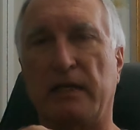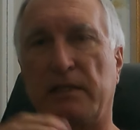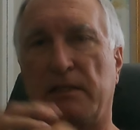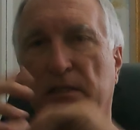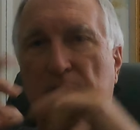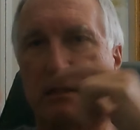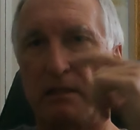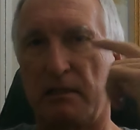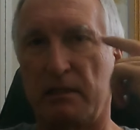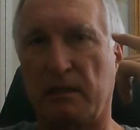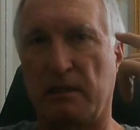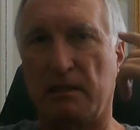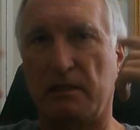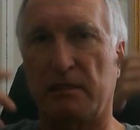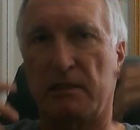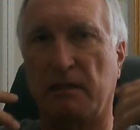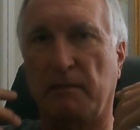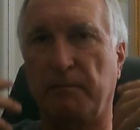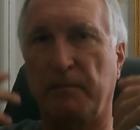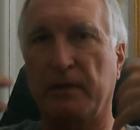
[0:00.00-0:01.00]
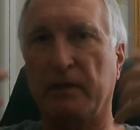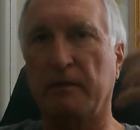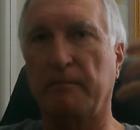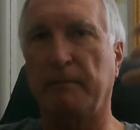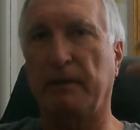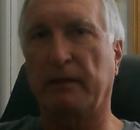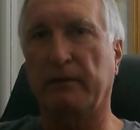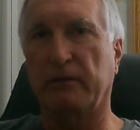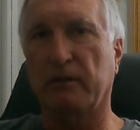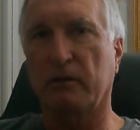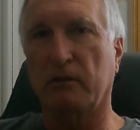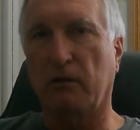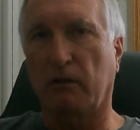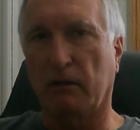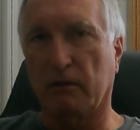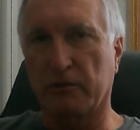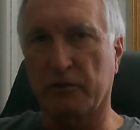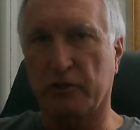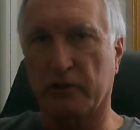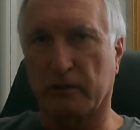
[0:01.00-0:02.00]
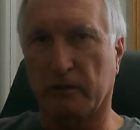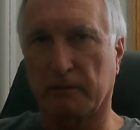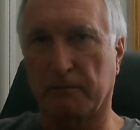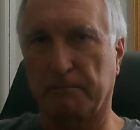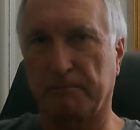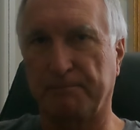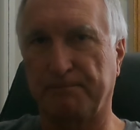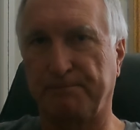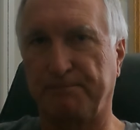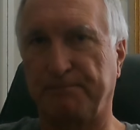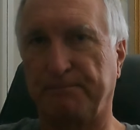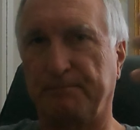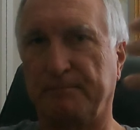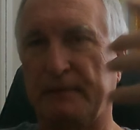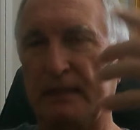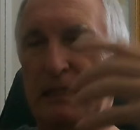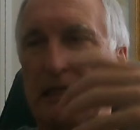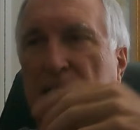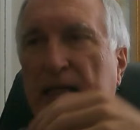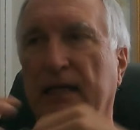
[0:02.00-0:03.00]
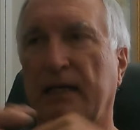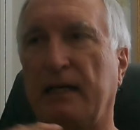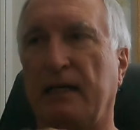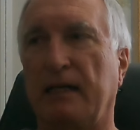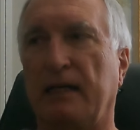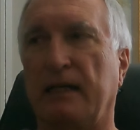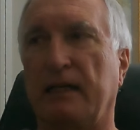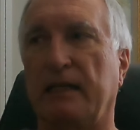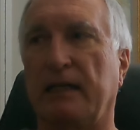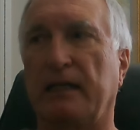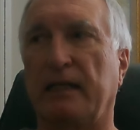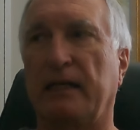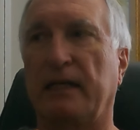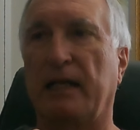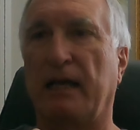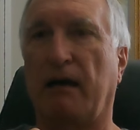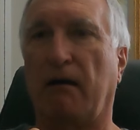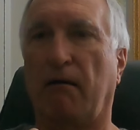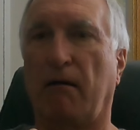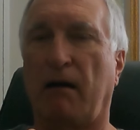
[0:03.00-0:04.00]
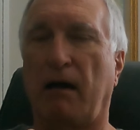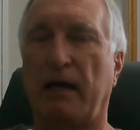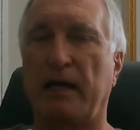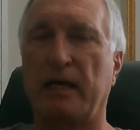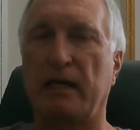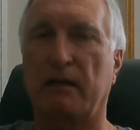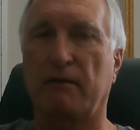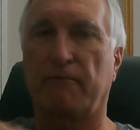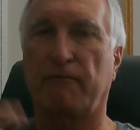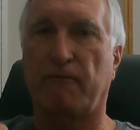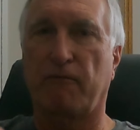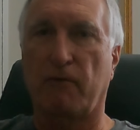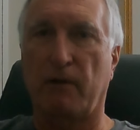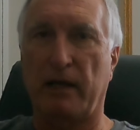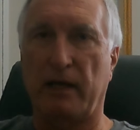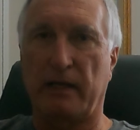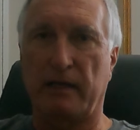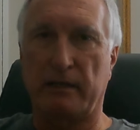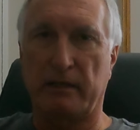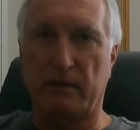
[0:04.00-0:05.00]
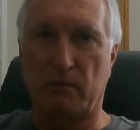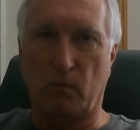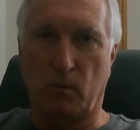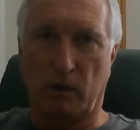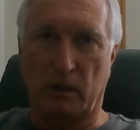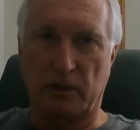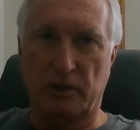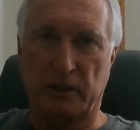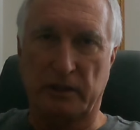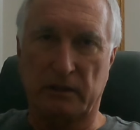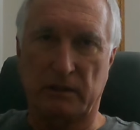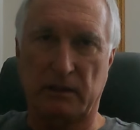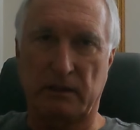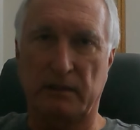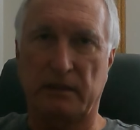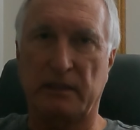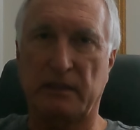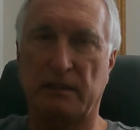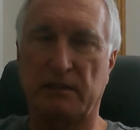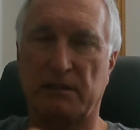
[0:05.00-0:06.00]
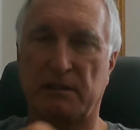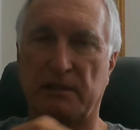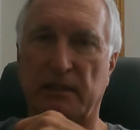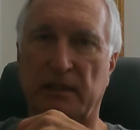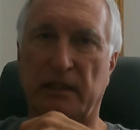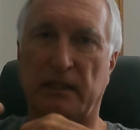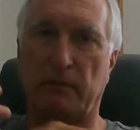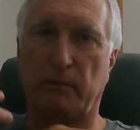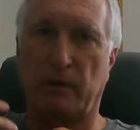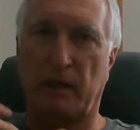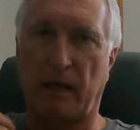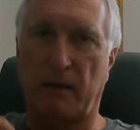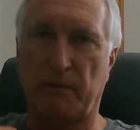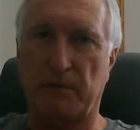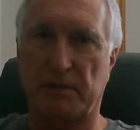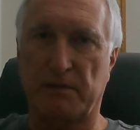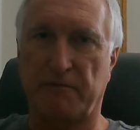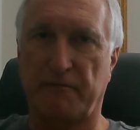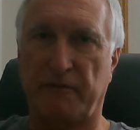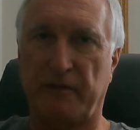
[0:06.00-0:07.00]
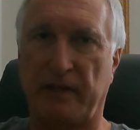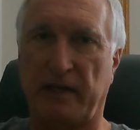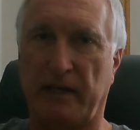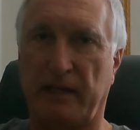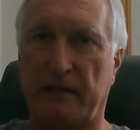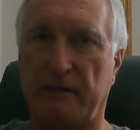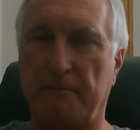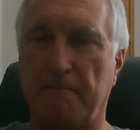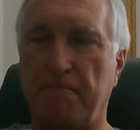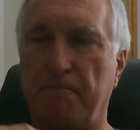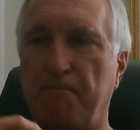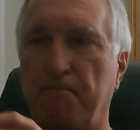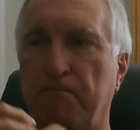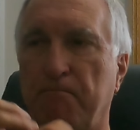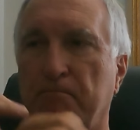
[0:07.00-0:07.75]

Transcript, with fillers: it's something about the culture. Now, I had a friend in Washington, D.C. when I was a Fed,